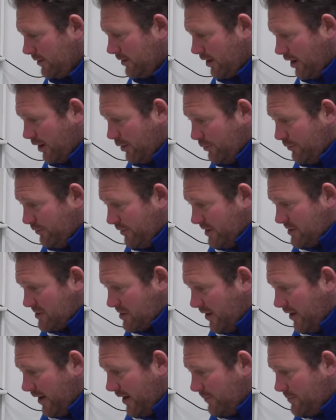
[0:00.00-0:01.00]
COVID
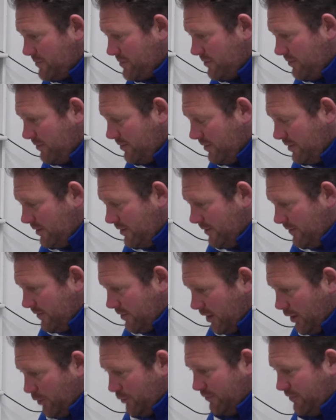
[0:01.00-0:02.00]
times,
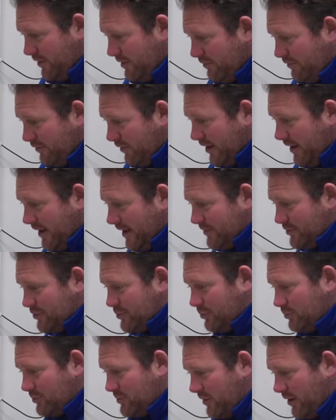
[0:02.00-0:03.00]
COVID
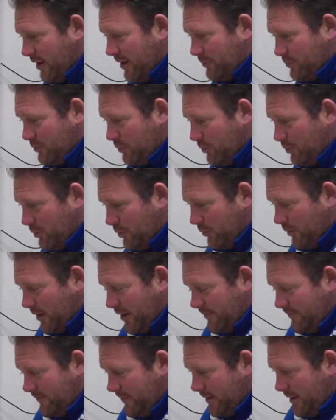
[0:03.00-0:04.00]
financial times, we'll call
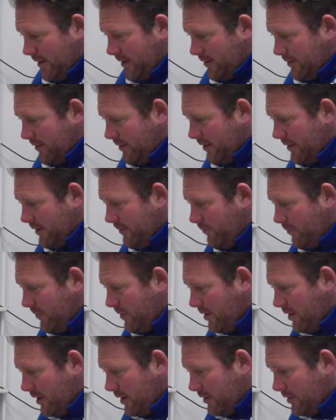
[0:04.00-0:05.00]
it. And
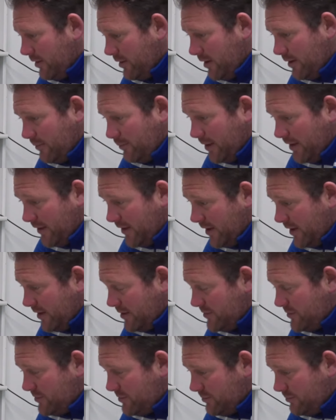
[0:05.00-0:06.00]
money
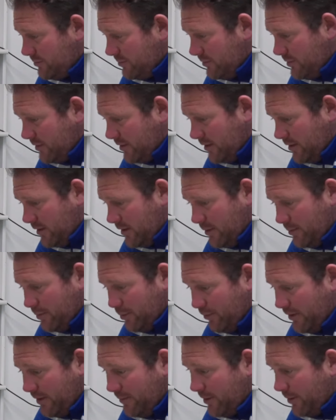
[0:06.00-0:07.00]
is a
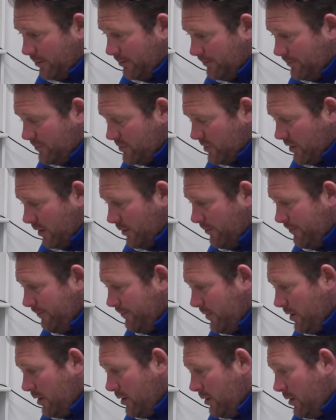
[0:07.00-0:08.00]
premium, so
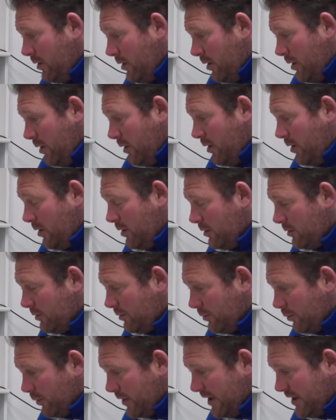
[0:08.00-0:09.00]

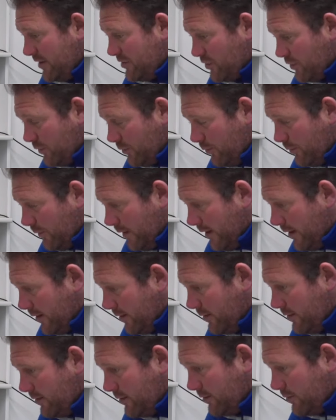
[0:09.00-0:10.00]
we needed
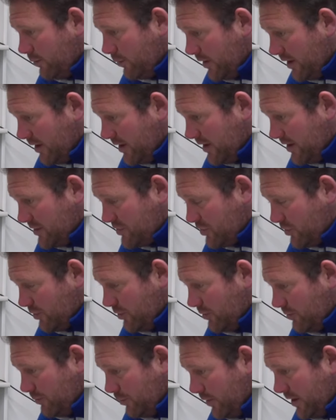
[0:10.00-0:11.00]
to do
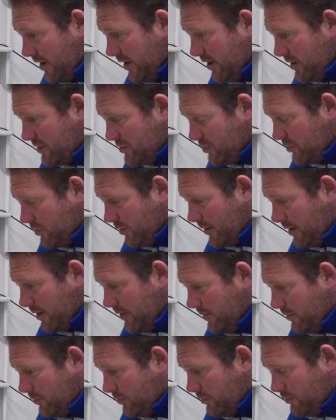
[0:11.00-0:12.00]

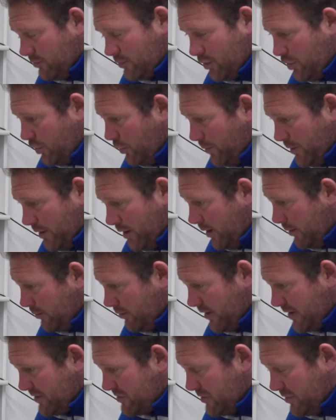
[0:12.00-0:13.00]
it. QPR
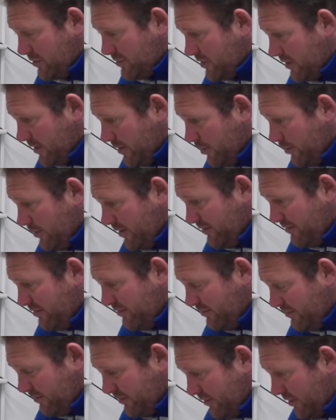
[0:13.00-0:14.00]
were excellent to deal
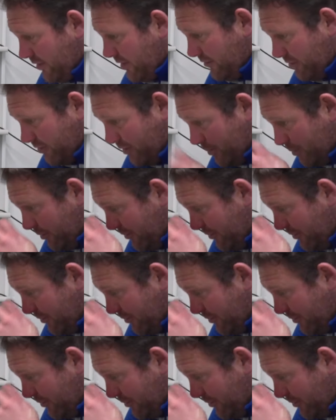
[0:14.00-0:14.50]
with, very, very